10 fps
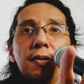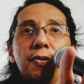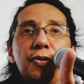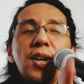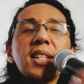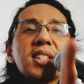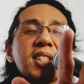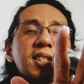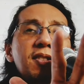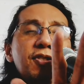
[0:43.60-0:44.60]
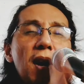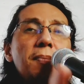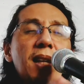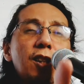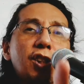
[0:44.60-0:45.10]
This
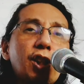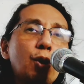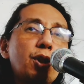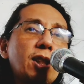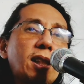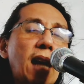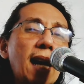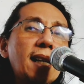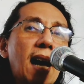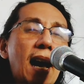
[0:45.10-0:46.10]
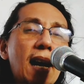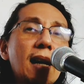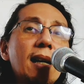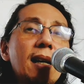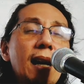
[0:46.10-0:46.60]
thumbnail shows
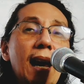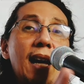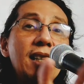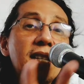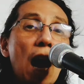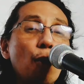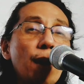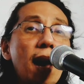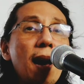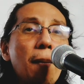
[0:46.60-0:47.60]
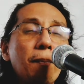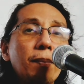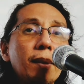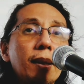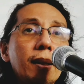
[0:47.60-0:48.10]
Kaina and Yaona,
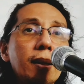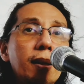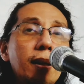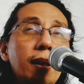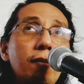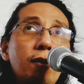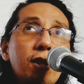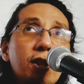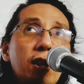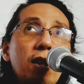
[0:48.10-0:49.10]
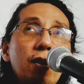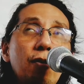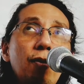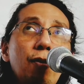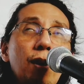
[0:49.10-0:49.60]
which
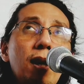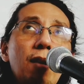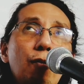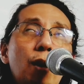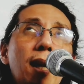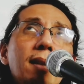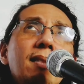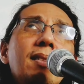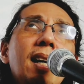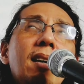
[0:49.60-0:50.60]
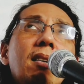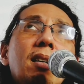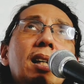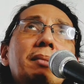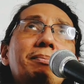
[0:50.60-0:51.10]
are wherein they're
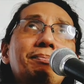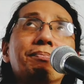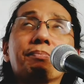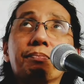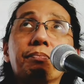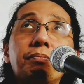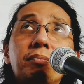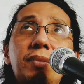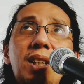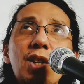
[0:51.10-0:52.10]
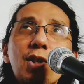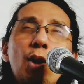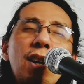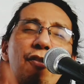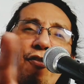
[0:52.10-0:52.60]
sort
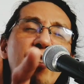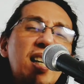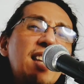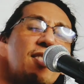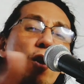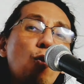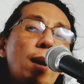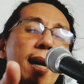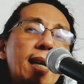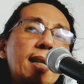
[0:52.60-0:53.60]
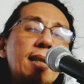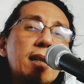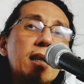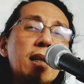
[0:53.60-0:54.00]
of feeling their way